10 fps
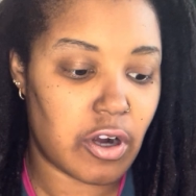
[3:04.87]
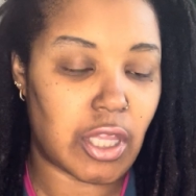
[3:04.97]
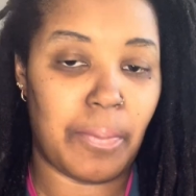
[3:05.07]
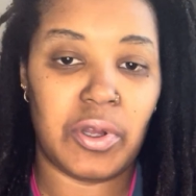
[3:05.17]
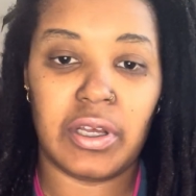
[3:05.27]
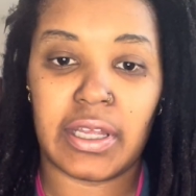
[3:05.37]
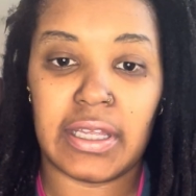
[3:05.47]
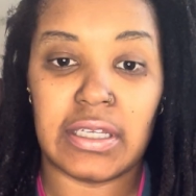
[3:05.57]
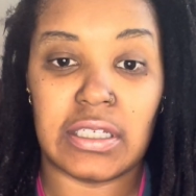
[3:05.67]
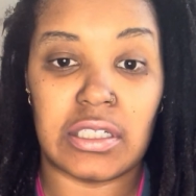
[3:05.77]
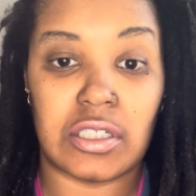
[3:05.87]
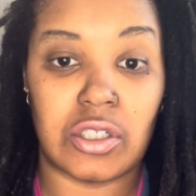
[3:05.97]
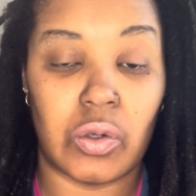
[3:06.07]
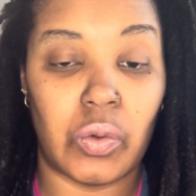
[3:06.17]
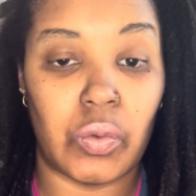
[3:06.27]
the book
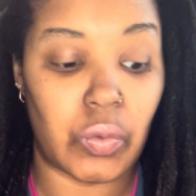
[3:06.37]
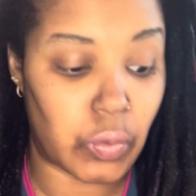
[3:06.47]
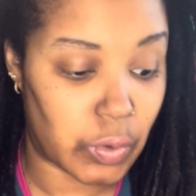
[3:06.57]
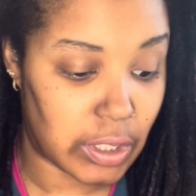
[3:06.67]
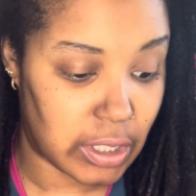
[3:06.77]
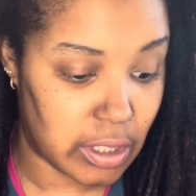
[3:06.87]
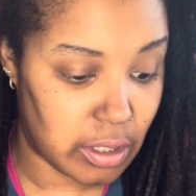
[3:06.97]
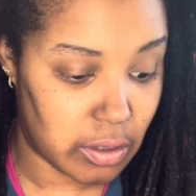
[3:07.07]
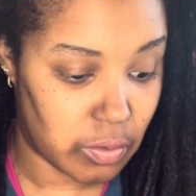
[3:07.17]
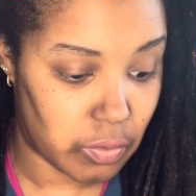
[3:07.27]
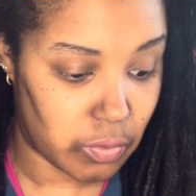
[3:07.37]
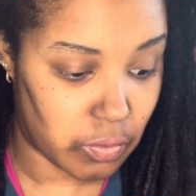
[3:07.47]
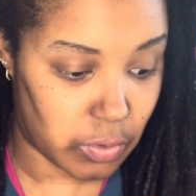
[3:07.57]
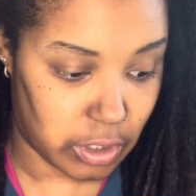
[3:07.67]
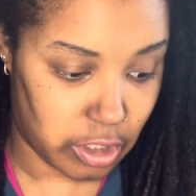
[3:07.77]
is really,
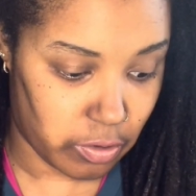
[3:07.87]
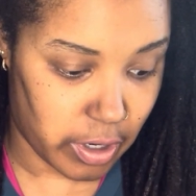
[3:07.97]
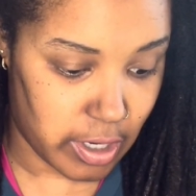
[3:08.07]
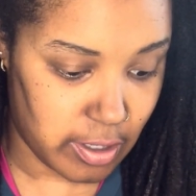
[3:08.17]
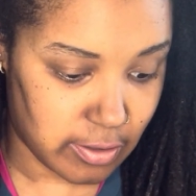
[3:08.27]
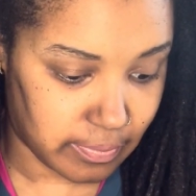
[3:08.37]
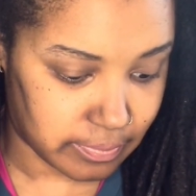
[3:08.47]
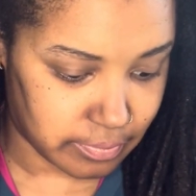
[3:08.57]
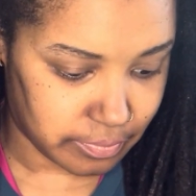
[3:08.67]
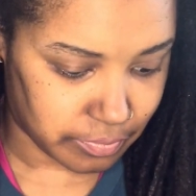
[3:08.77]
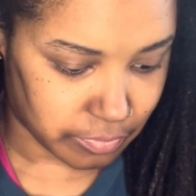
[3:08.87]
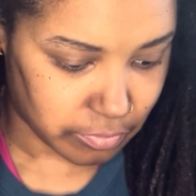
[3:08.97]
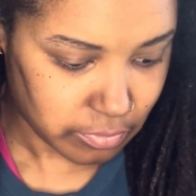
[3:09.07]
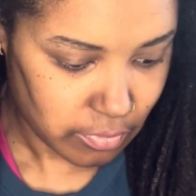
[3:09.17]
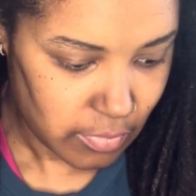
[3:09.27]
really great.
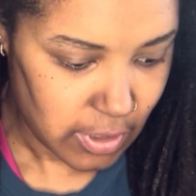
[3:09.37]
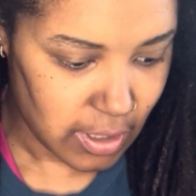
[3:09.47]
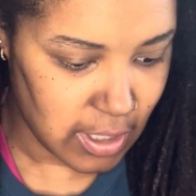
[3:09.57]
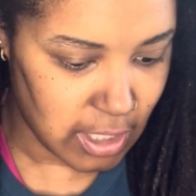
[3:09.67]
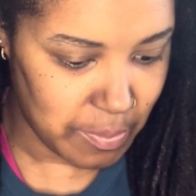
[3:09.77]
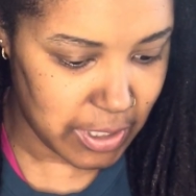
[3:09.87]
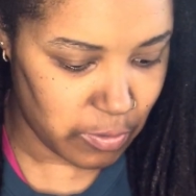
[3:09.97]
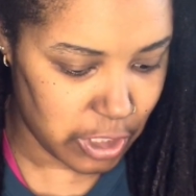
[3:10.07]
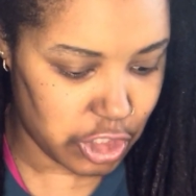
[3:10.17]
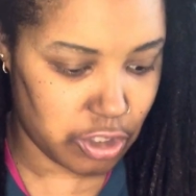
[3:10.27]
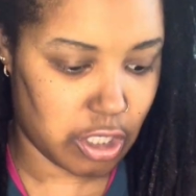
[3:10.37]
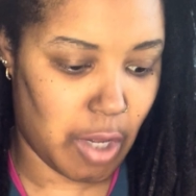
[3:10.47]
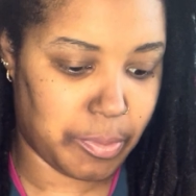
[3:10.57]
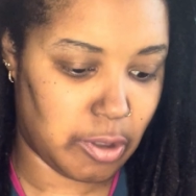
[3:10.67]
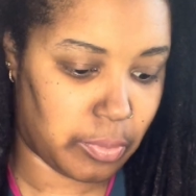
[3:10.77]
Let me read you a
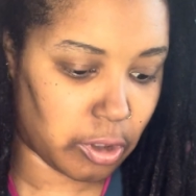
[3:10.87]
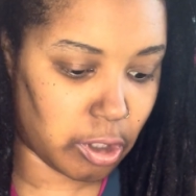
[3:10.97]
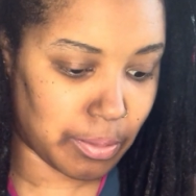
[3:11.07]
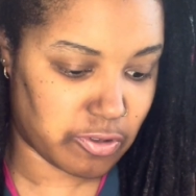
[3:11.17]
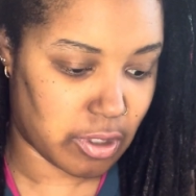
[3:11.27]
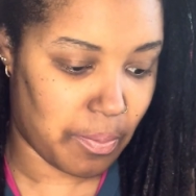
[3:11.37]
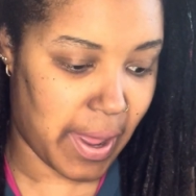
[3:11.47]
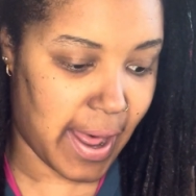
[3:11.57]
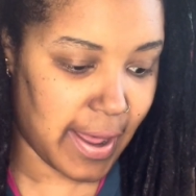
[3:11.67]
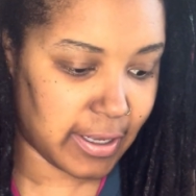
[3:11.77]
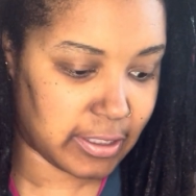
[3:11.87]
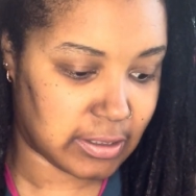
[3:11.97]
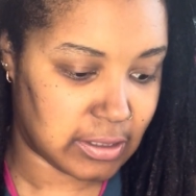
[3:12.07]
couple of blurbs from the back.